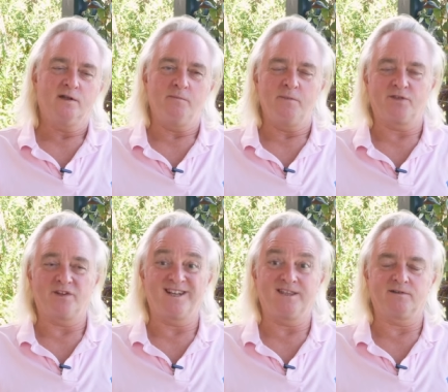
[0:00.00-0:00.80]

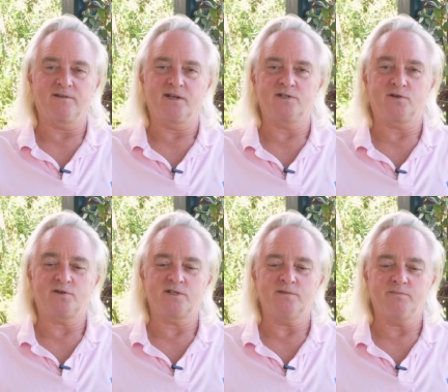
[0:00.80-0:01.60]
methyl ethyl
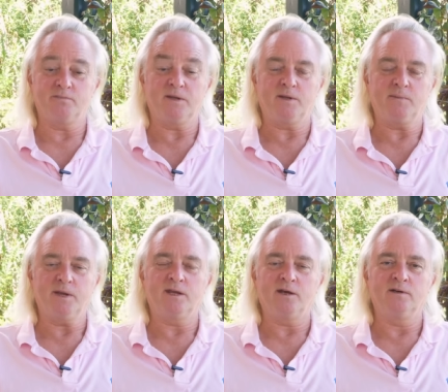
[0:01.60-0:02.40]
ketoxin, the
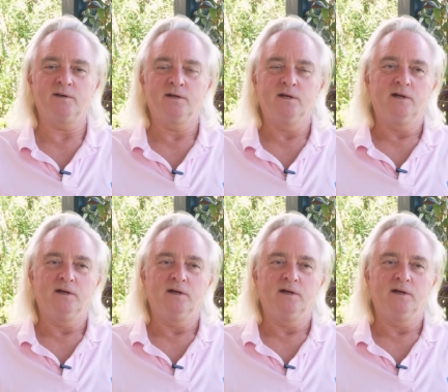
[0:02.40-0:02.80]
MECO,